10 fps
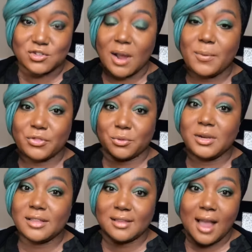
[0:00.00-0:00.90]
Drop a
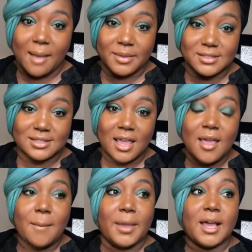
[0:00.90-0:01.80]
three in the comments
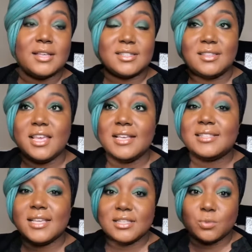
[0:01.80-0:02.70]
because
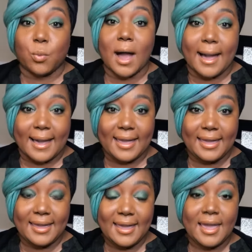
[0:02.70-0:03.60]
this is
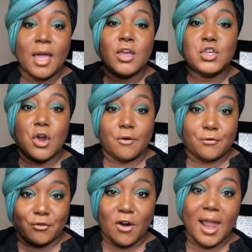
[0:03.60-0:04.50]
why your
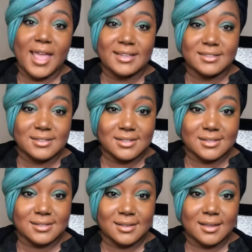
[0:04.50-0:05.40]

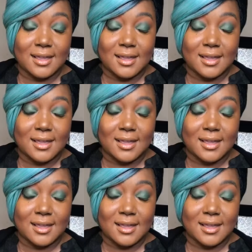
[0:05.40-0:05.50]
friends